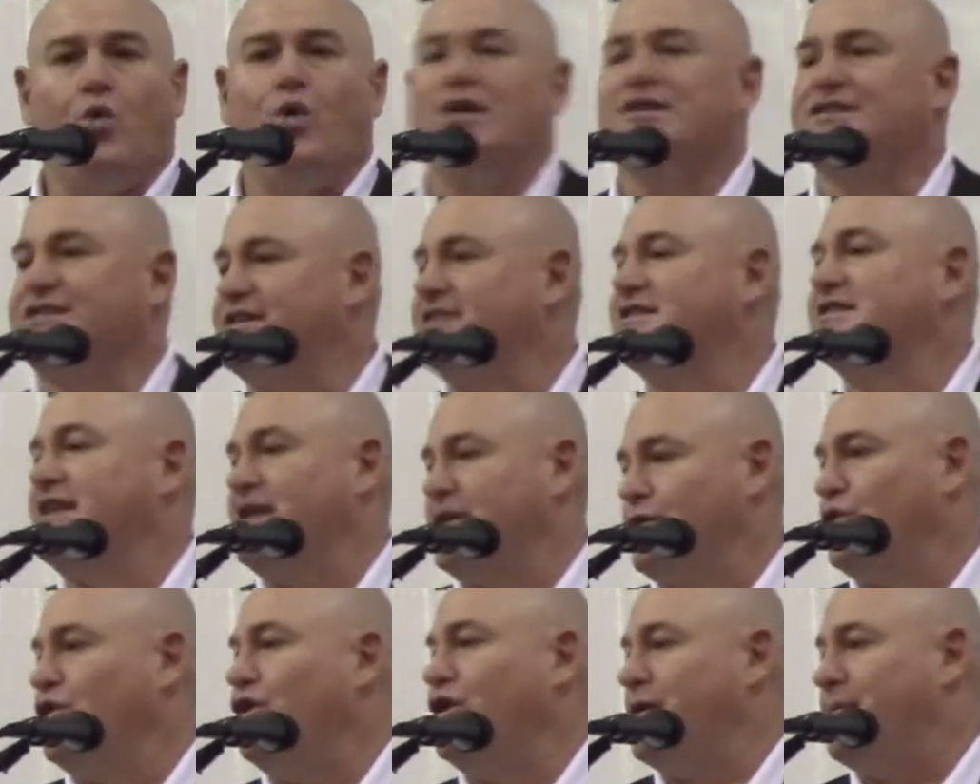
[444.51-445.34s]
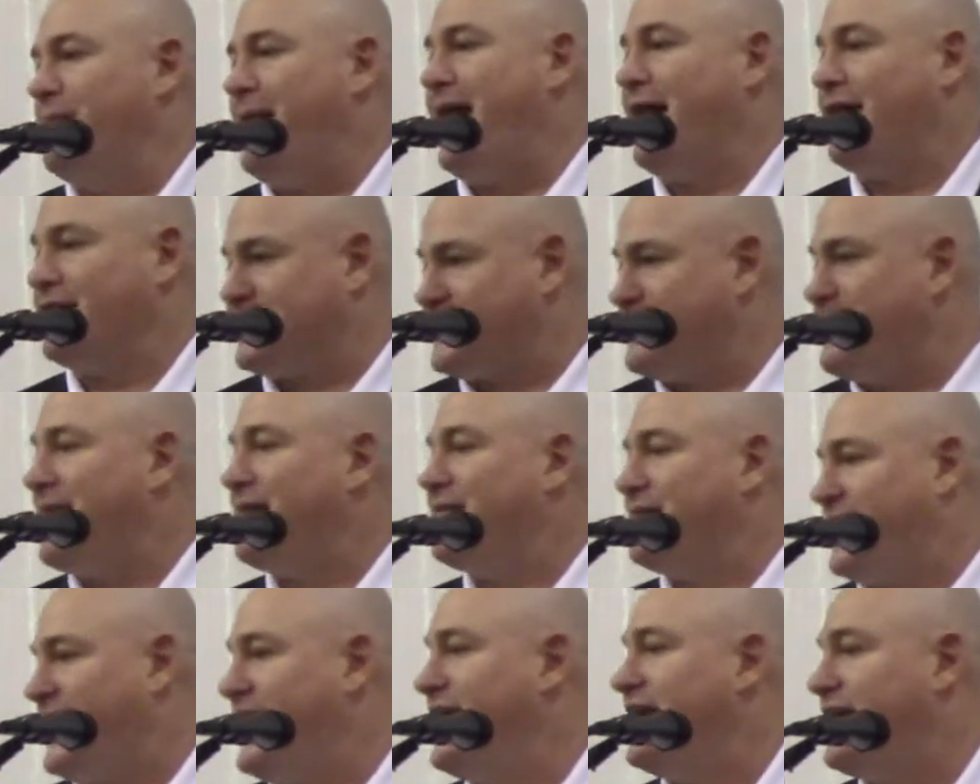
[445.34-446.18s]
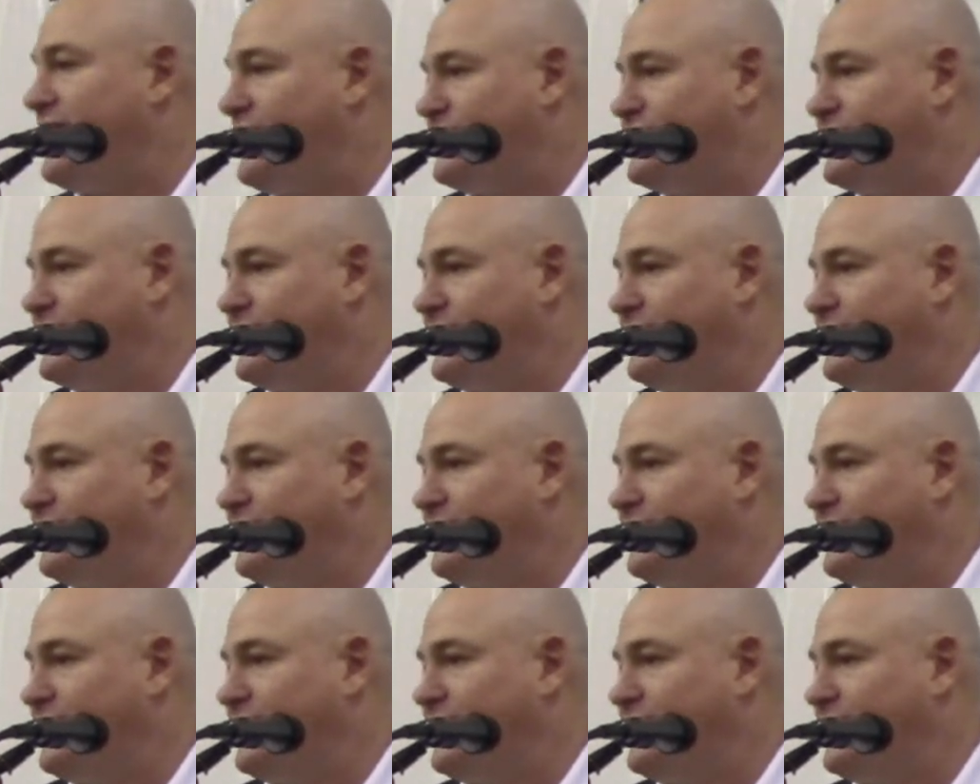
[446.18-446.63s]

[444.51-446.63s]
what's this thing really about? It's about the kids.